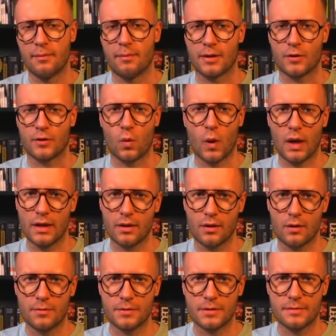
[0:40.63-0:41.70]
but quite
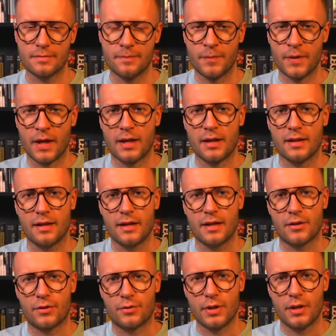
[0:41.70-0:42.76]
often they
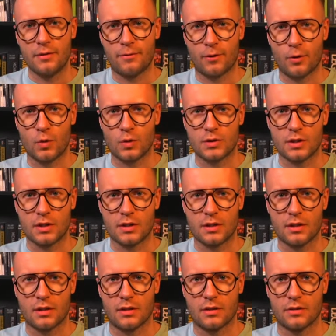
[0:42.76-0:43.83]
are really focusing
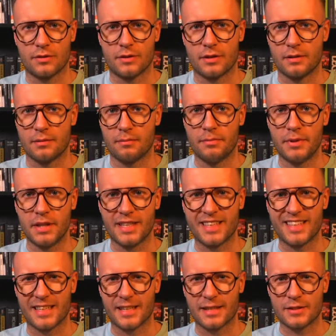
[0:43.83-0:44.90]
on being
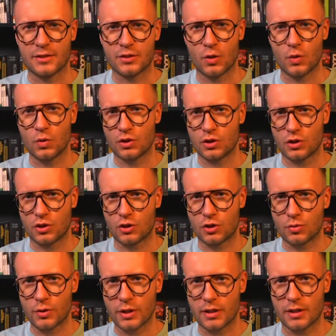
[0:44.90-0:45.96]
so
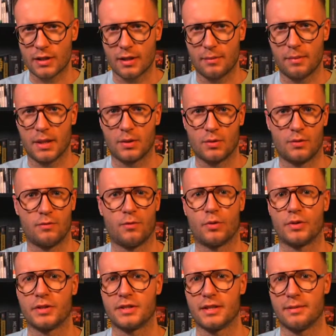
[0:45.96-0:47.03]
strict about, for
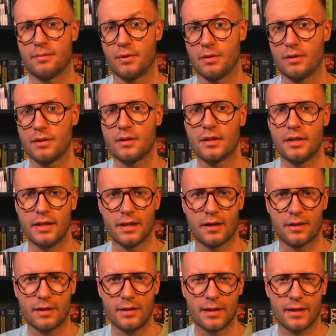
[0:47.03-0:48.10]
example, clean
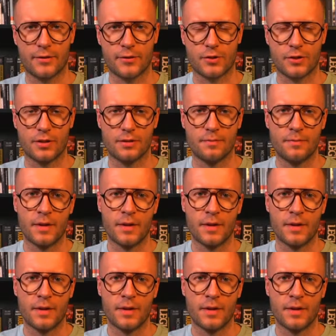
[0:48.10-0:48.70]
architecture,